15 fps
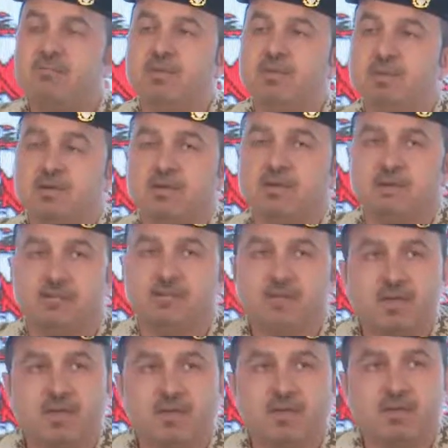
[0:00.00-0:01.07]
And we have
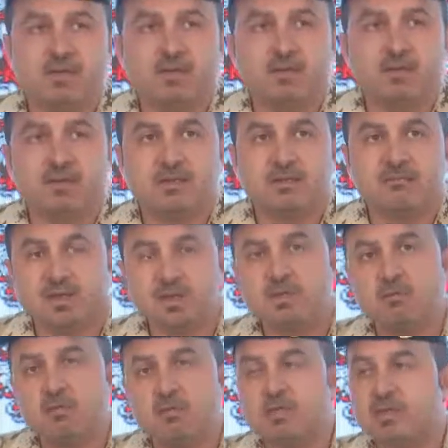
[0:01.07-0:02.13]
a
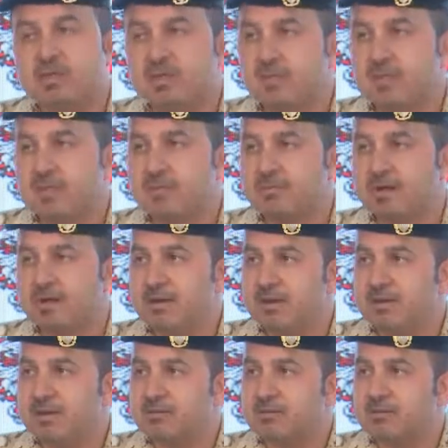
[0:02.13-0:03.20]
very important
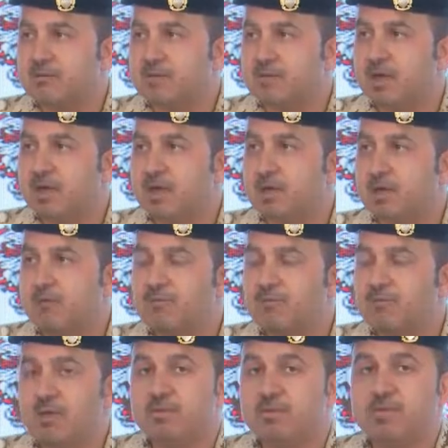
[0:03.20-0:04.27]
scientific
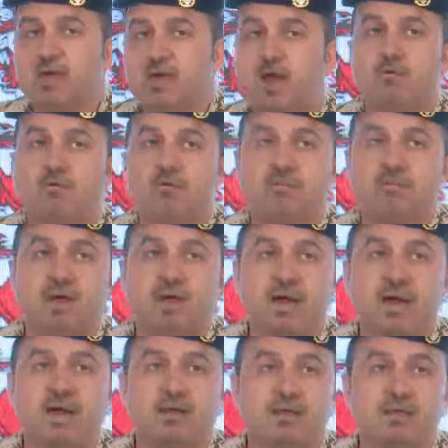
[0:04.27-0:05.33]
research in
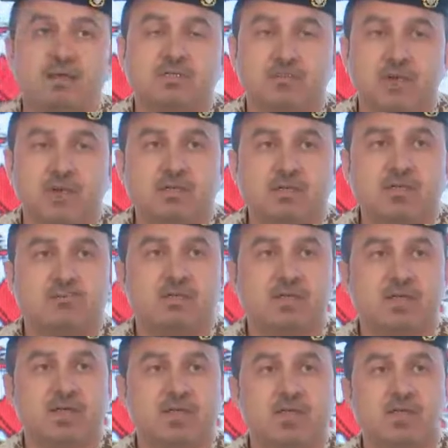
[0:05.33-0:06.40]
collaboration with a
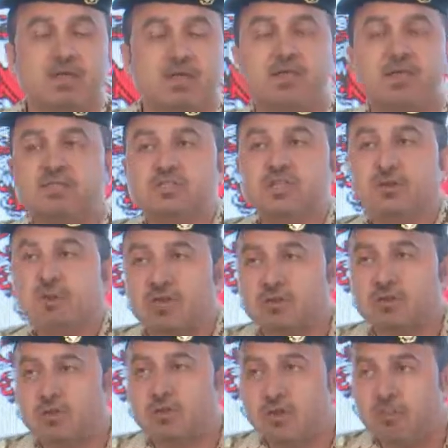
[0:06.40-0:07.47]
great university,
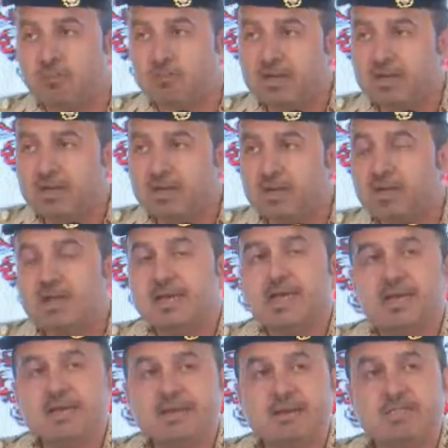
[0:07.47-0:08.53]
Columbia
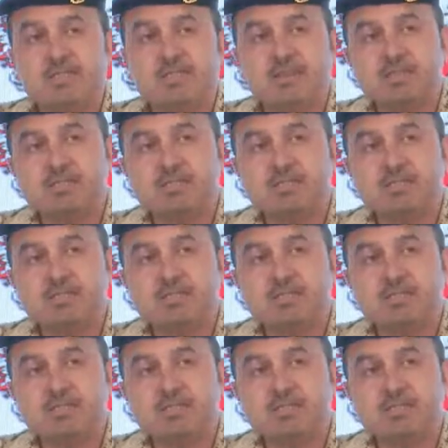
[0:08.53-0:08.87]
University.